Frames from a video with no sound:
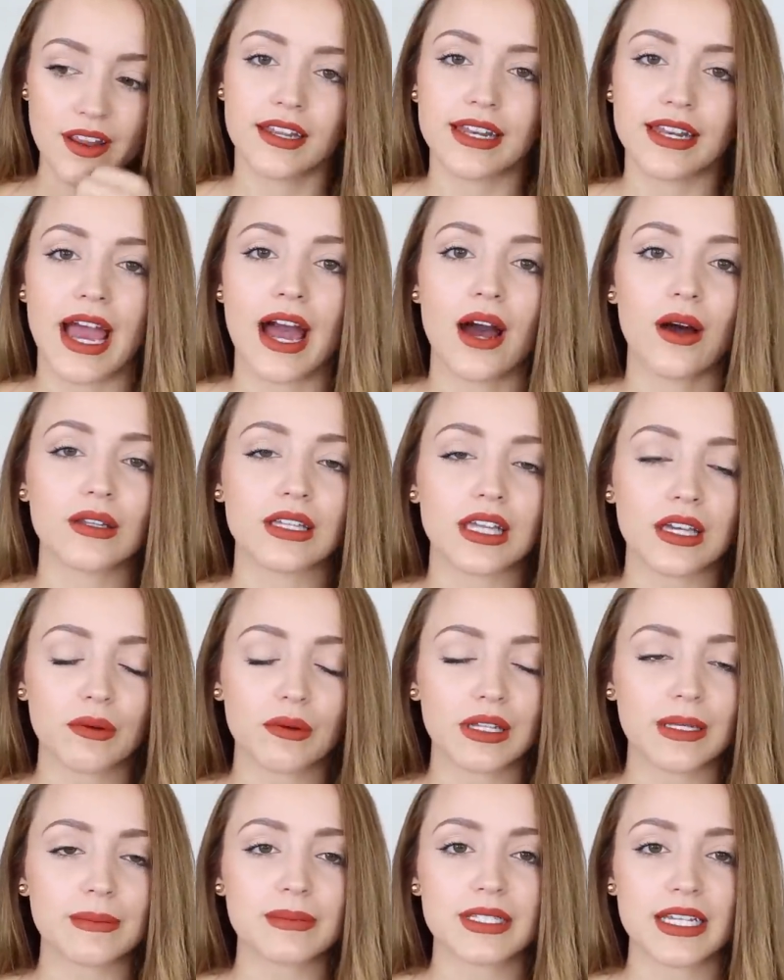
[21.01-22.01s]
Now,
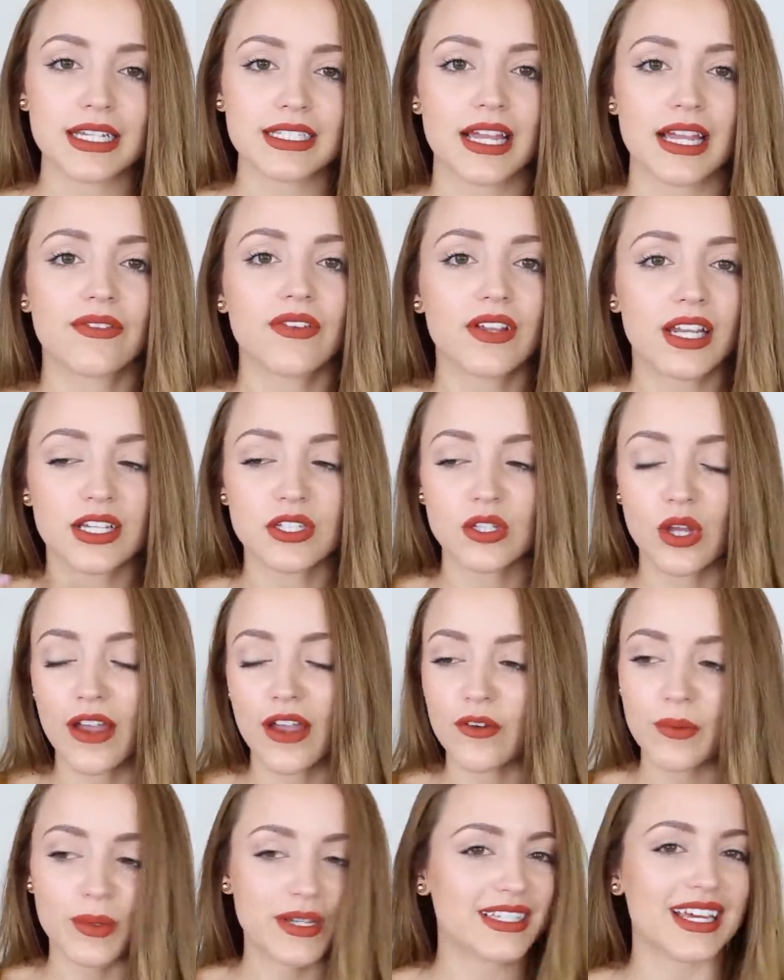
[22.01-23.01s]
liquid lipsticks, I feel like so
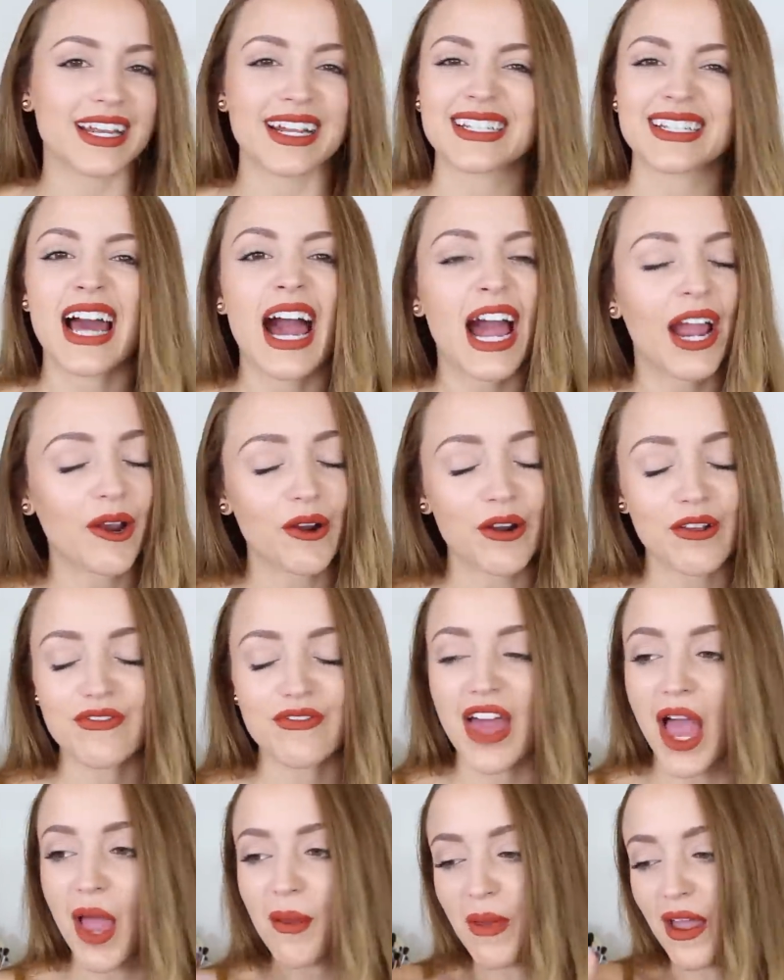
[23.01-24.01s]
everybody's getting tired
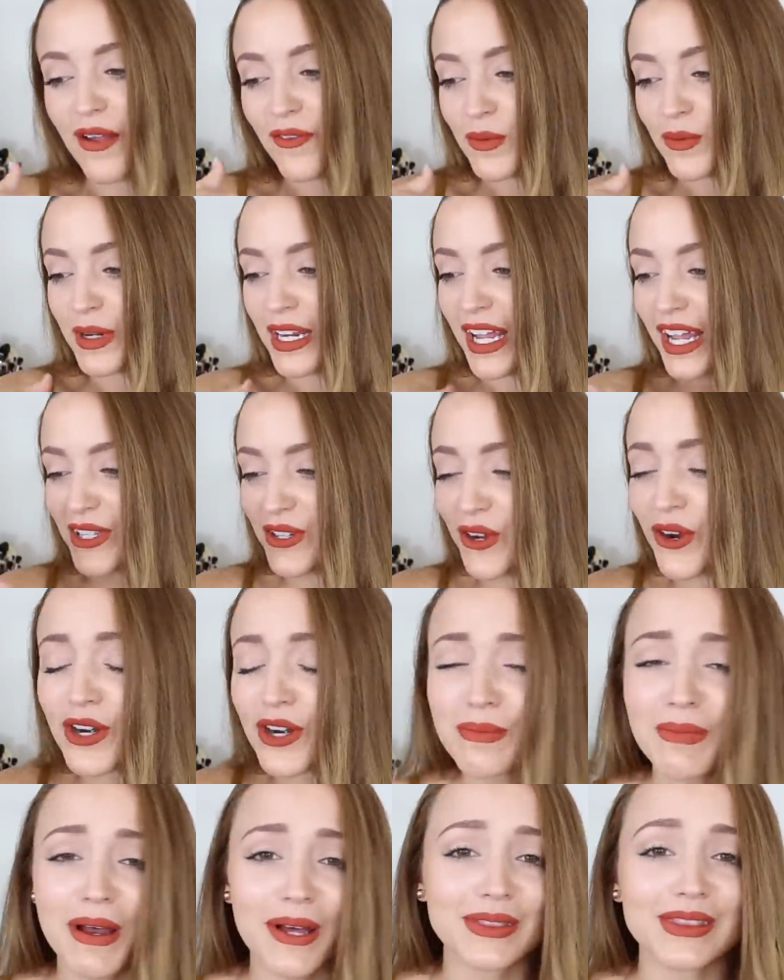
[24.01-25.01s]
of them, everybody has
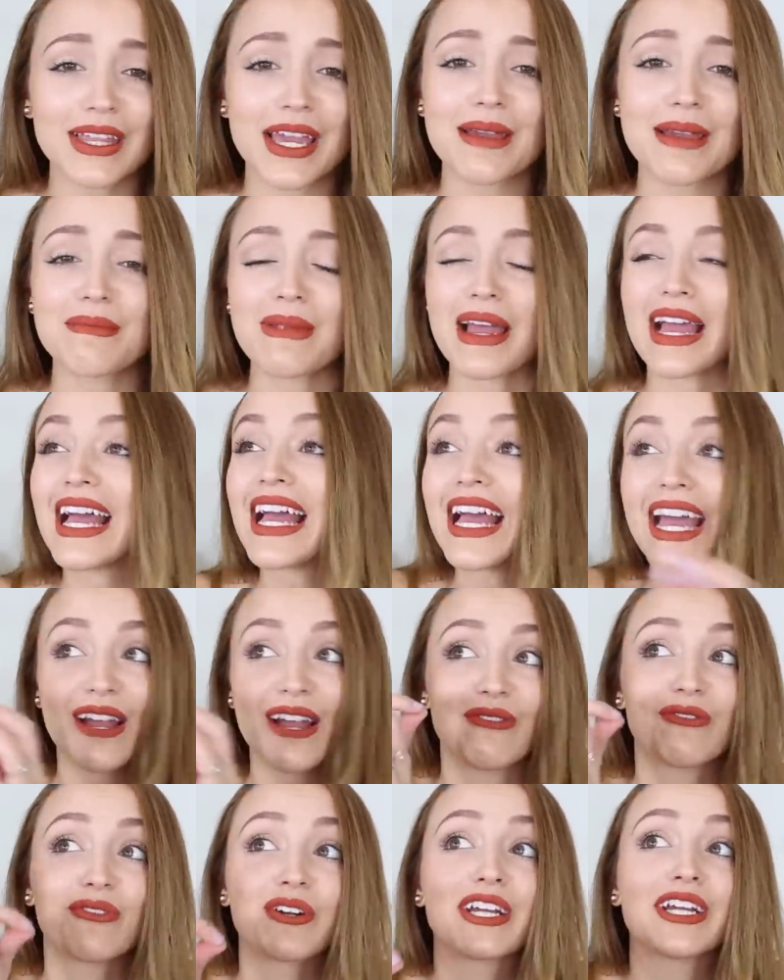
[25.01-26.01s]
heard about them,
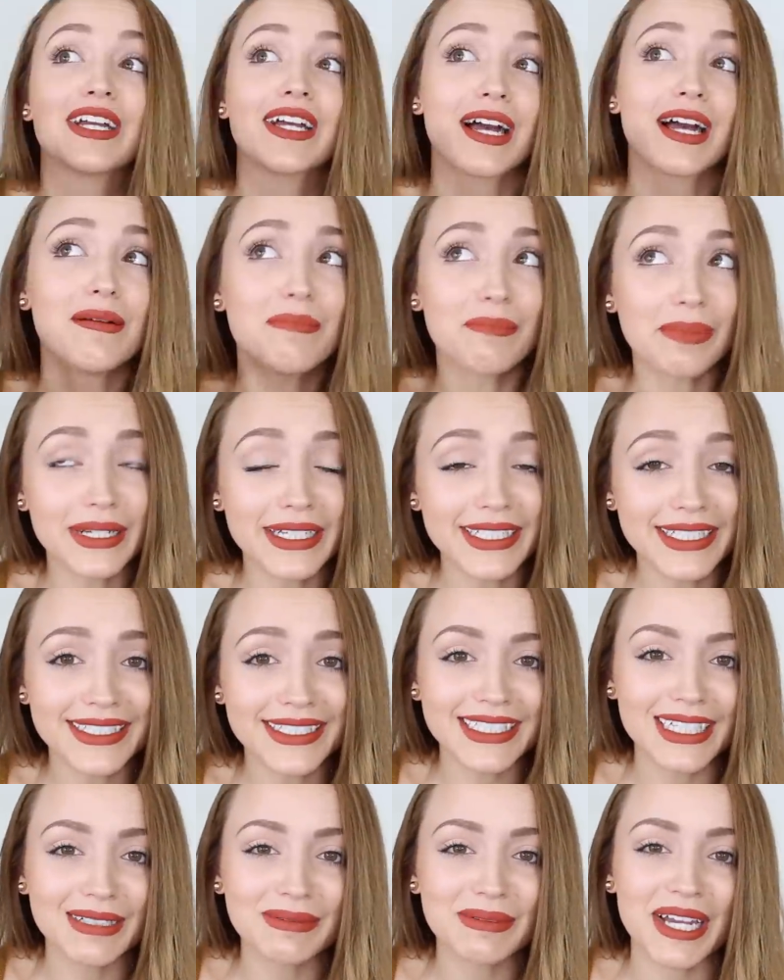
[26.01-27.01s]
every company
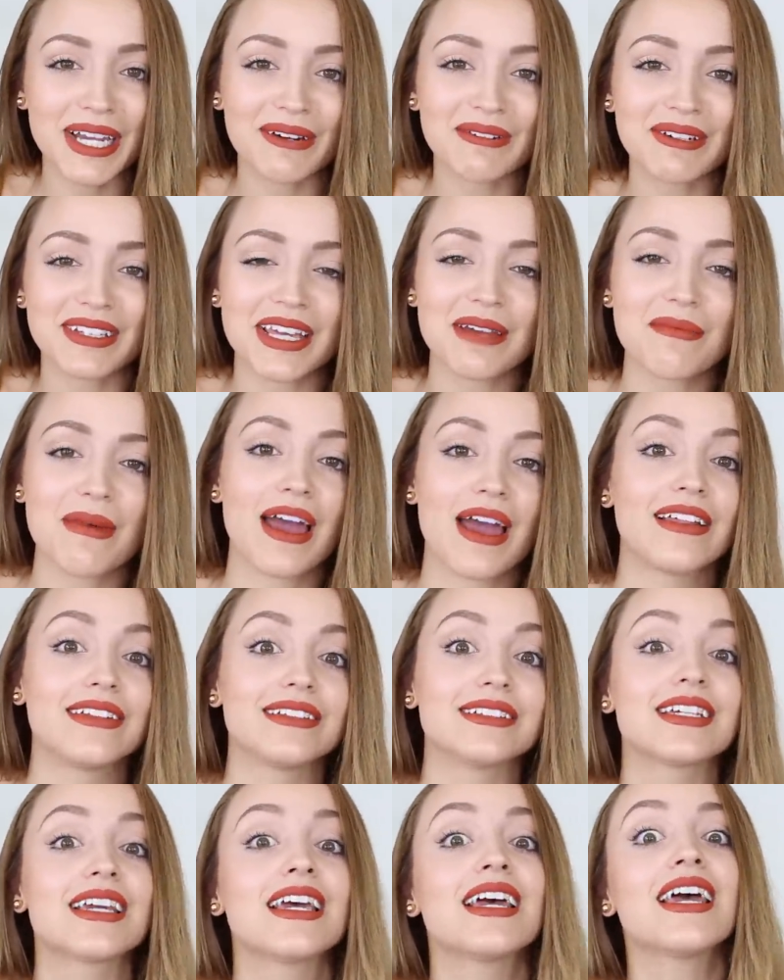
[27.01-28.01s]
is coming out with them,
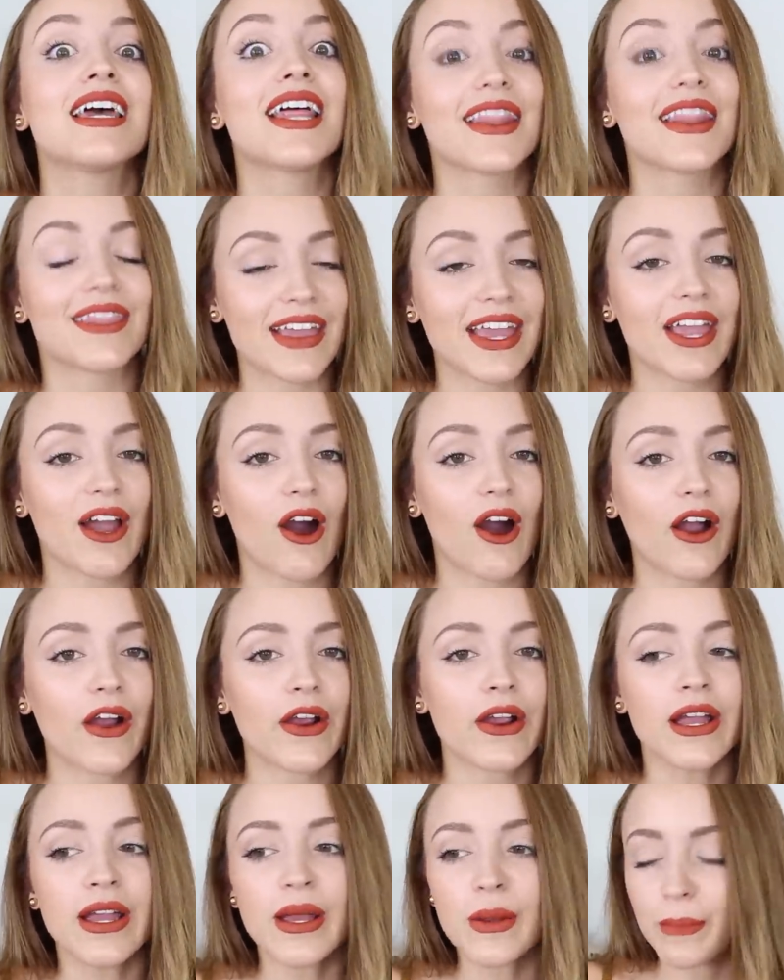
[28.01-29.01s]
and they
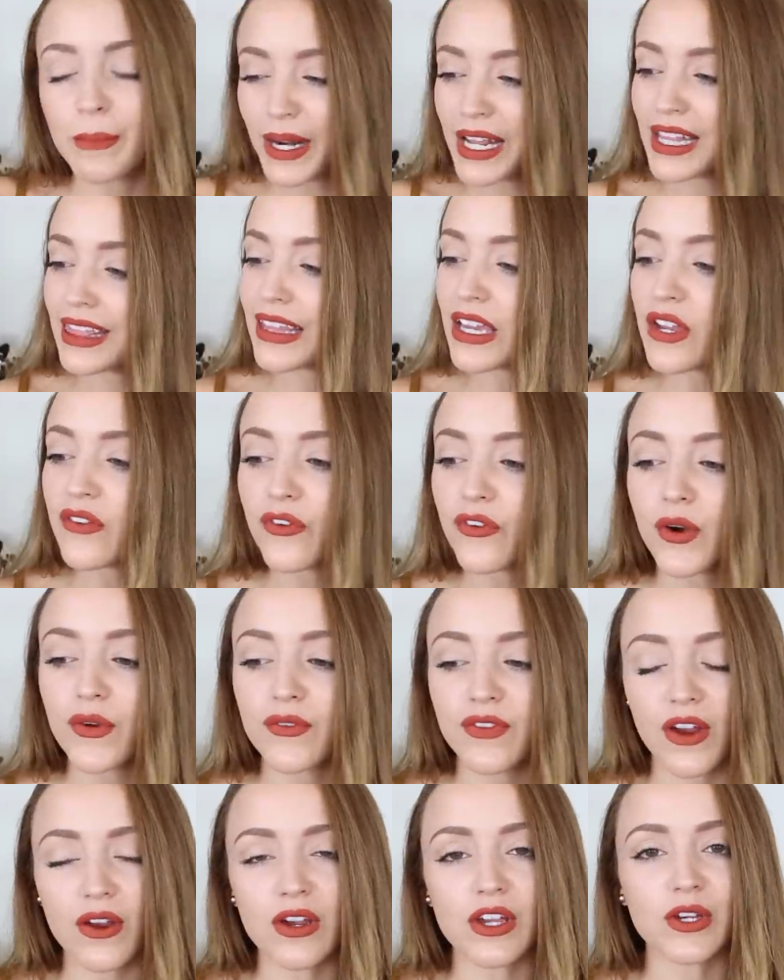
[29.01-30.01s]
are, but I think for
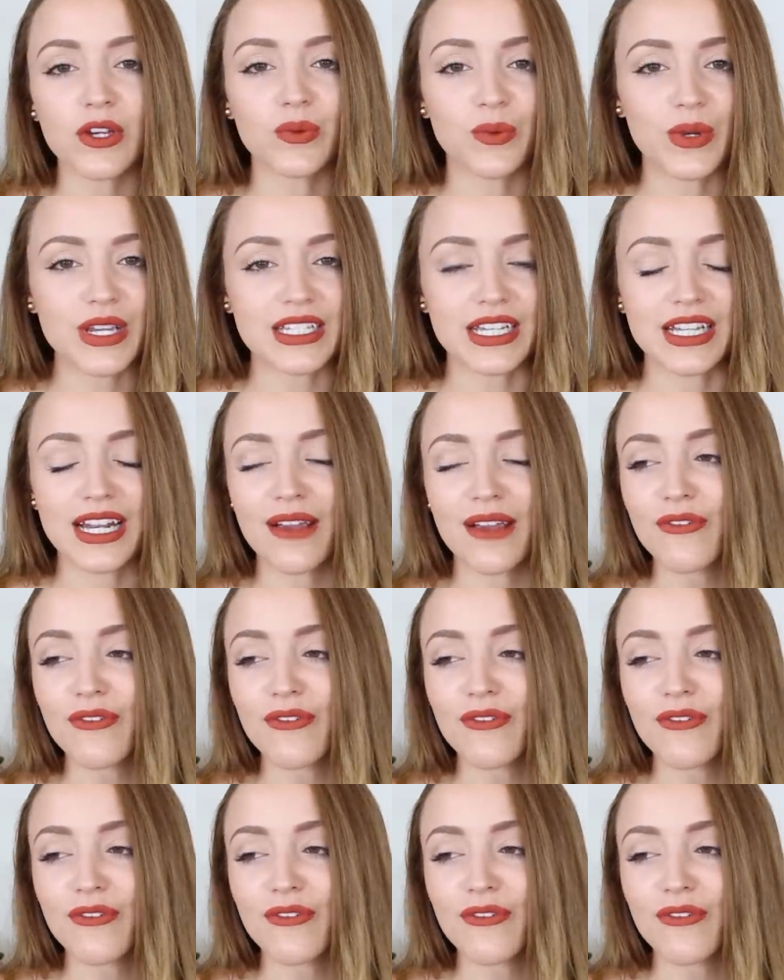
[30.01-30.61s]
a very good reason.